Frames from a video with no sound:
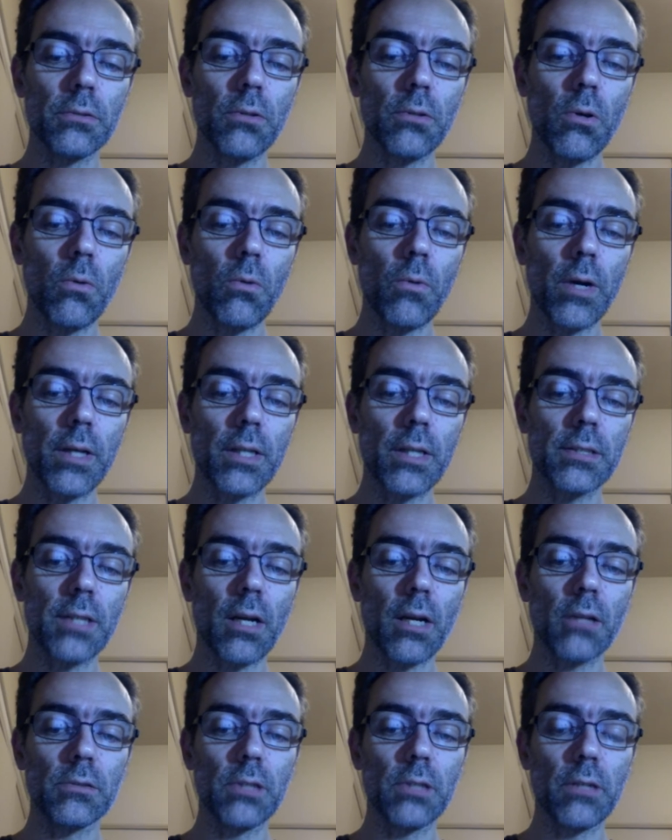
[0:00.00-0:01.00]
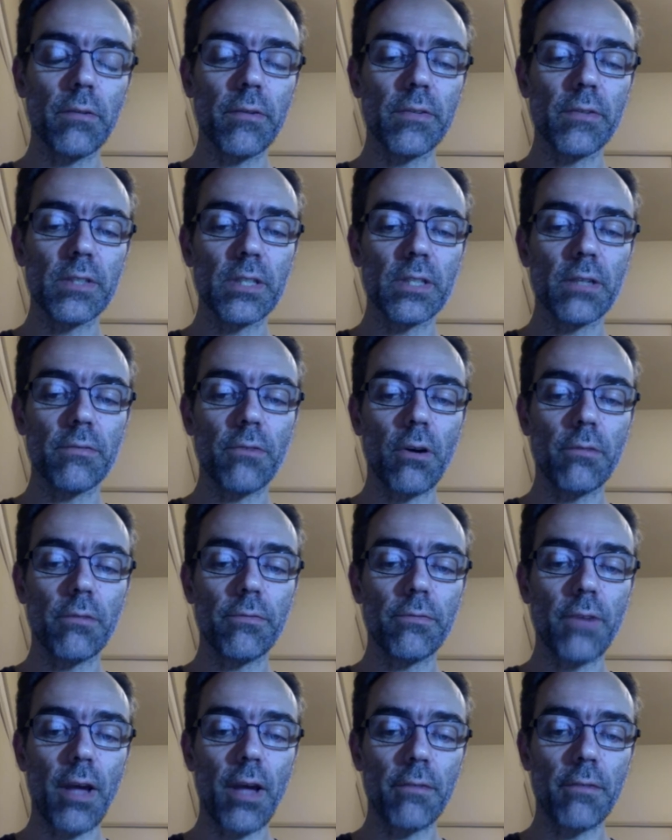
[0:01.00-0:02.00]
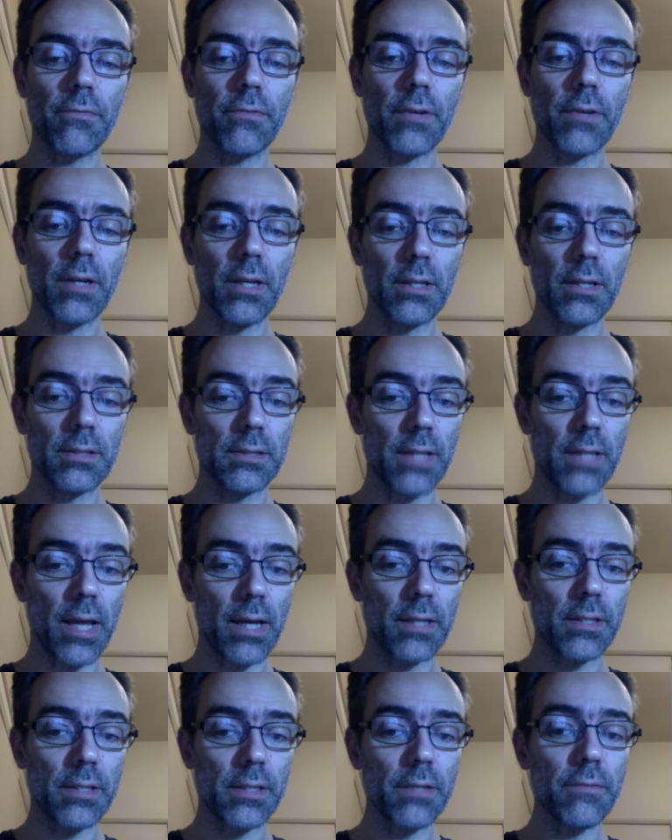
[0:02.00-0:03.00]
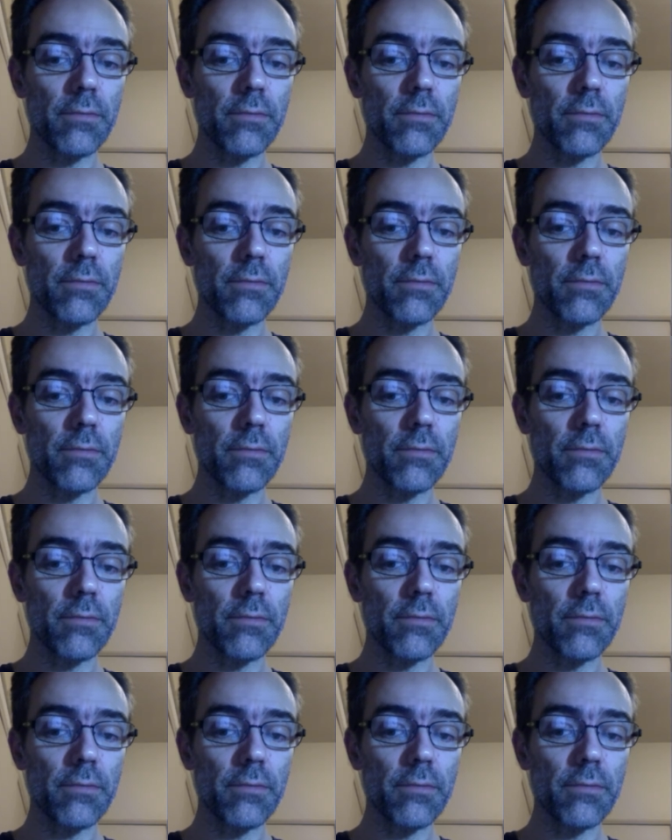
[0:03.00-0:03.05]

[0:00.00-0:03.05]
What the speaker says: where the second derivative of f is negative.